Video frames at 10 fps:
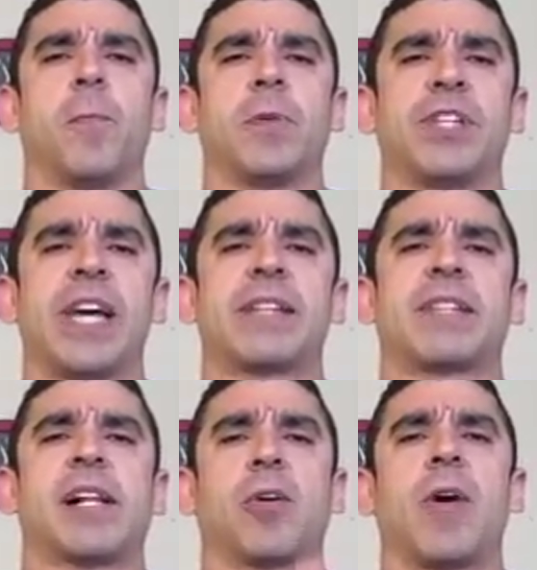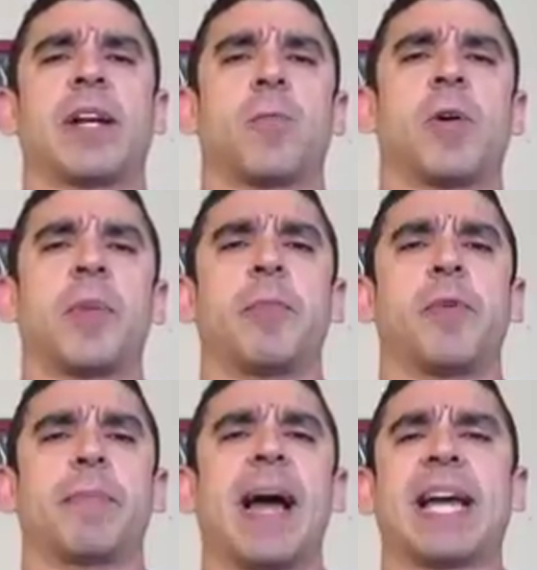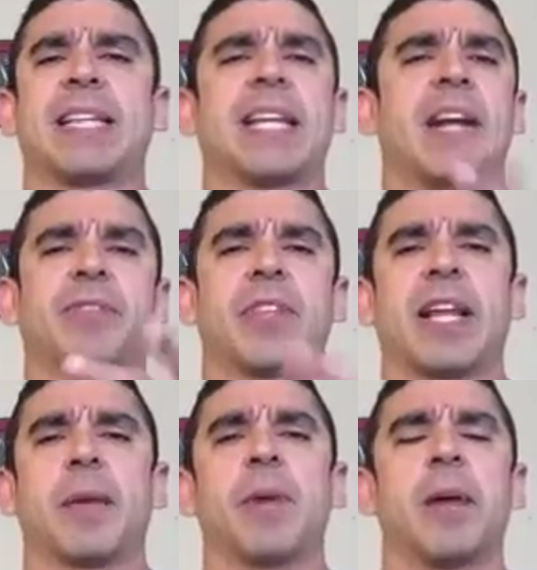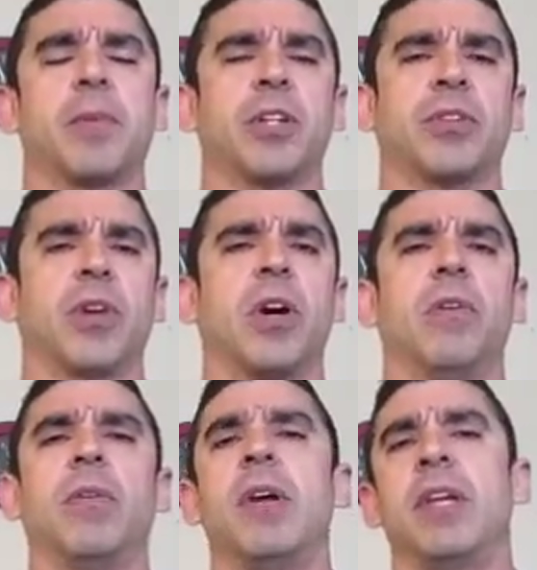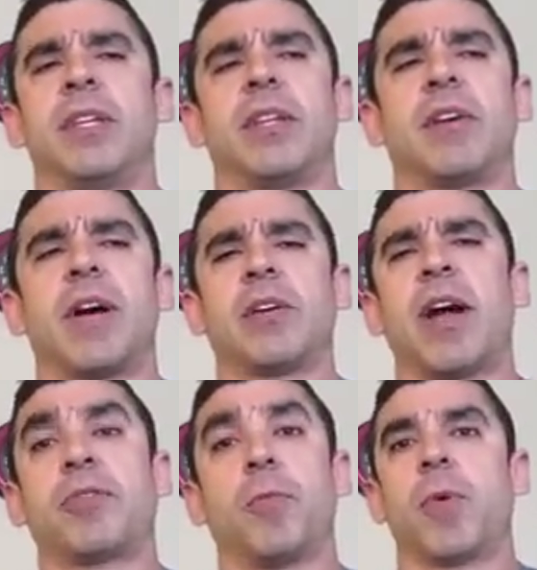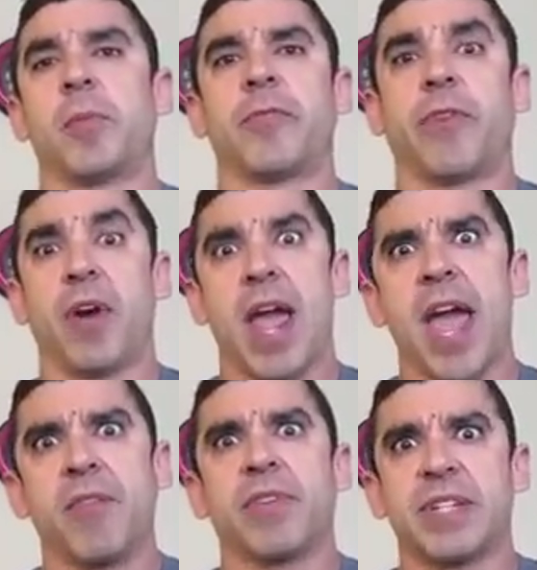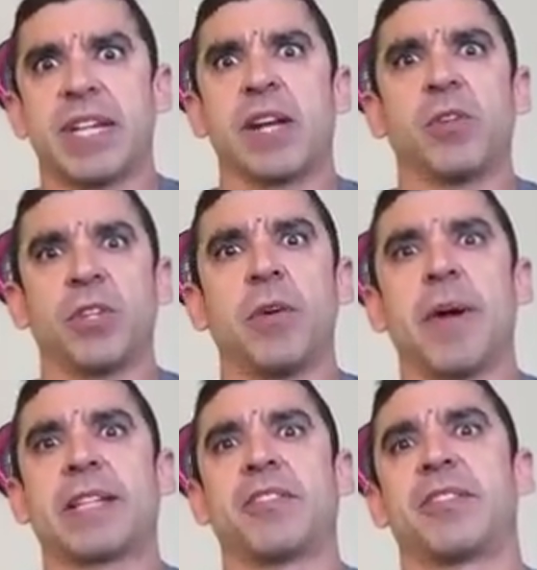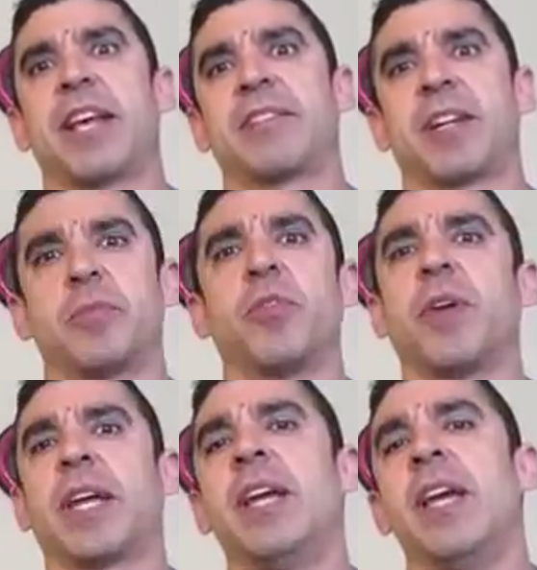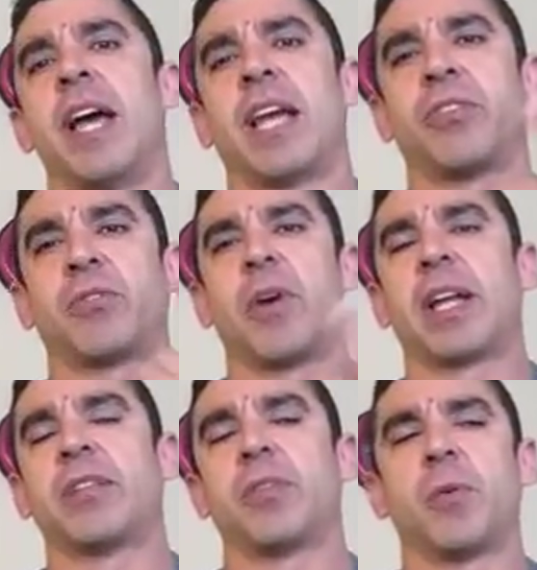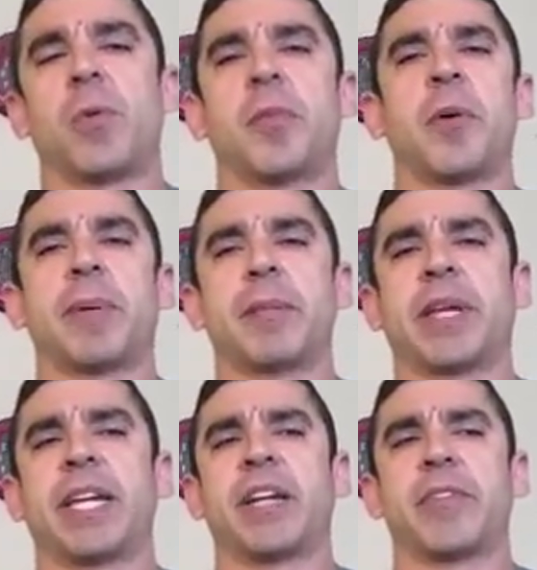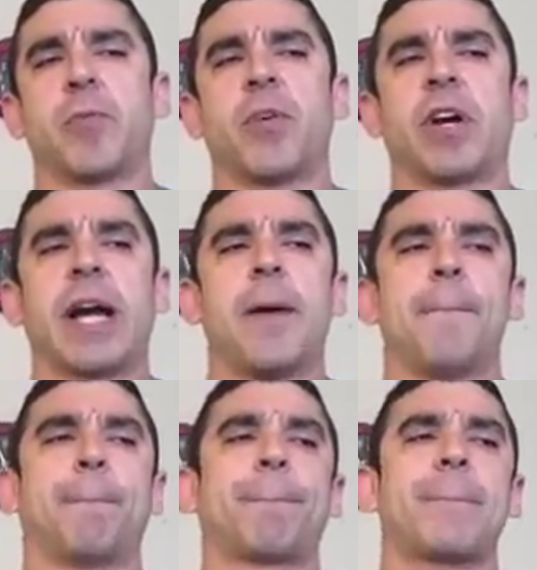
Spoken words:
with chest, I'll go ahead and warm up with back, and then after that, I'm good to go. I don't have to warm up for every single new exercise that I'm doing. I just go ahead and do the warm up at the beginning of the workout,